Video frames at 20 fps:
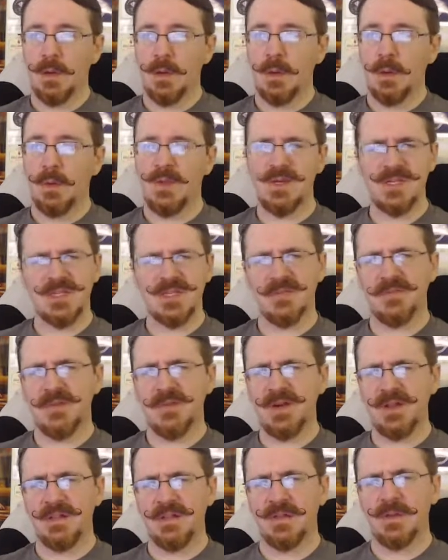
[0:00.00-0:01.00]
Well, here's the
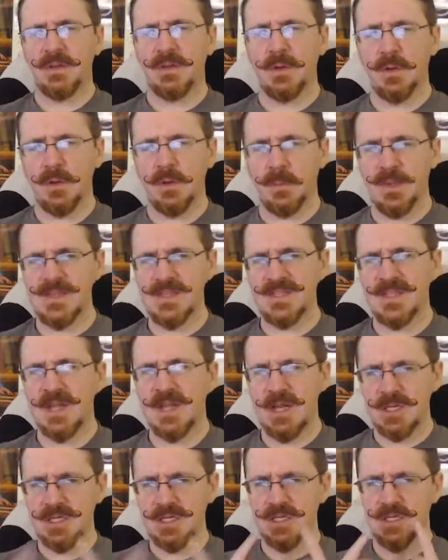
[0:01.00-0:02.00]
funny thing, though. The
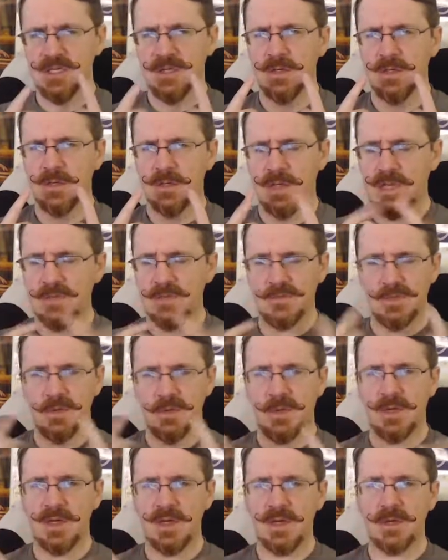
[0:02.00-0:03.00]
mustache, I have
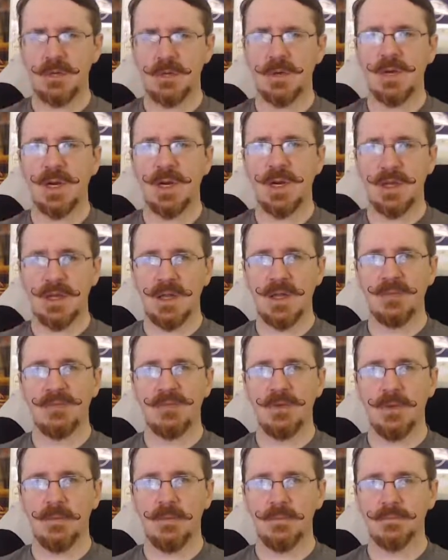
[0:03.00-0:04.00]
no idea where I got that
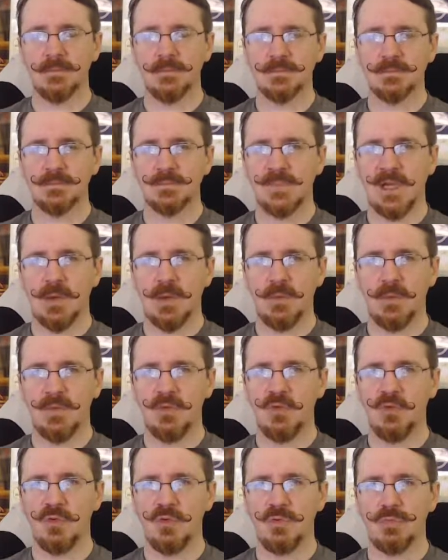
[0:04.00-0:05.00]
from. That
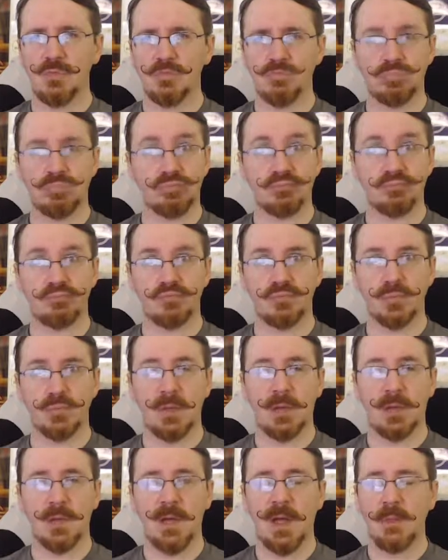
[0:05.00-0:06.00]
was
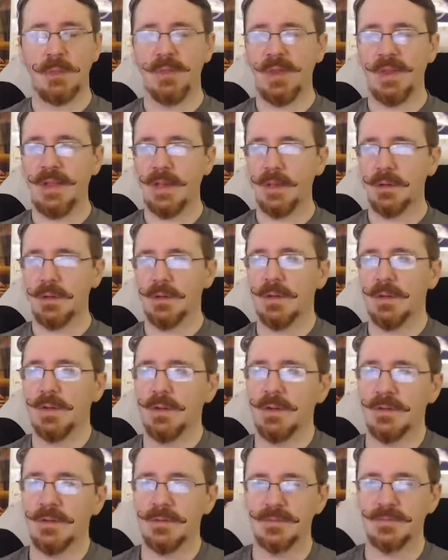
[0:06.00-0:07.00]
not planned.
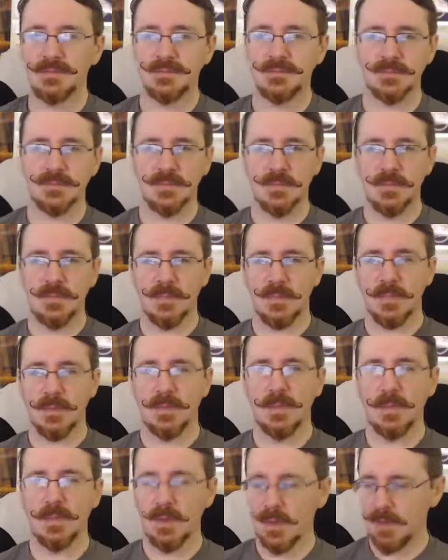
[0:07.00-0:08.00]

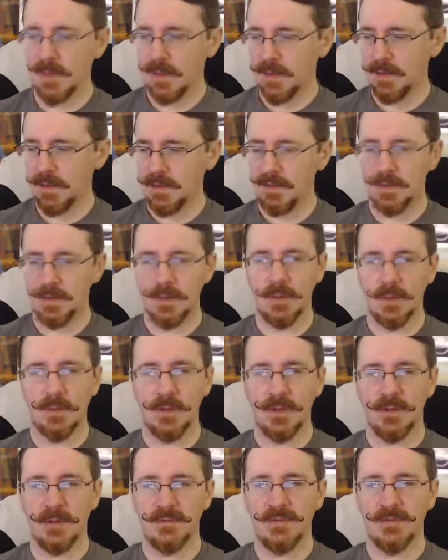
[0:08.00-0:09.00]
And
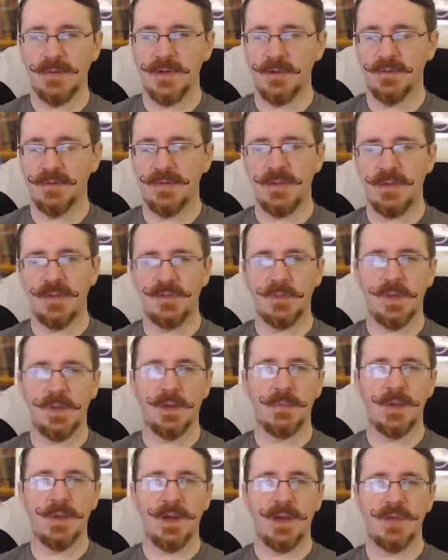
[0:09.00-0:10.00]
one of the funnier things
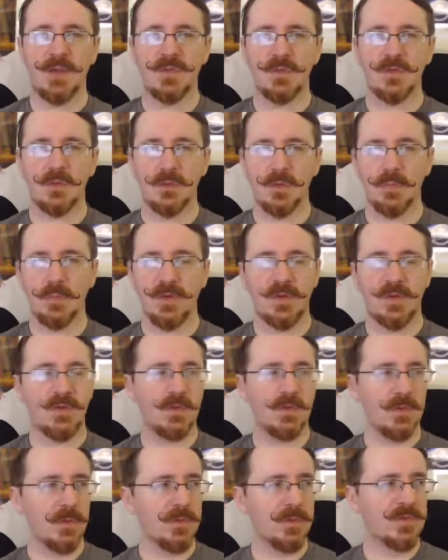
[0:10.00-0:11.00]
about my high school
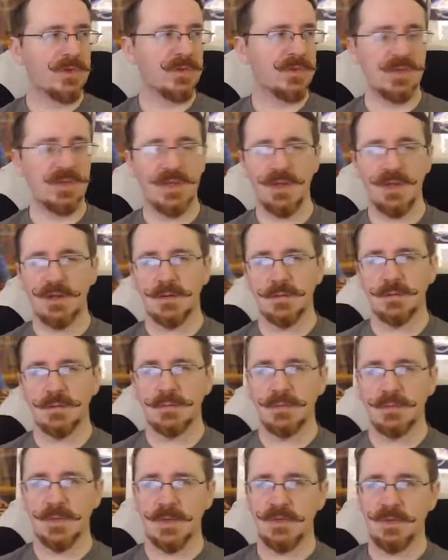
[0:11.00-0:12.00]
picture, which I should get a,
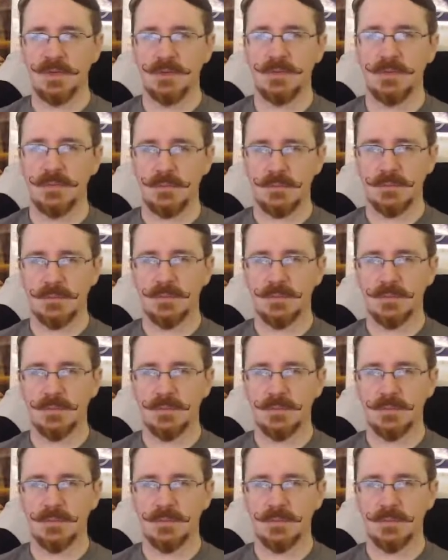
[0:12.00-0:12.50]
I should,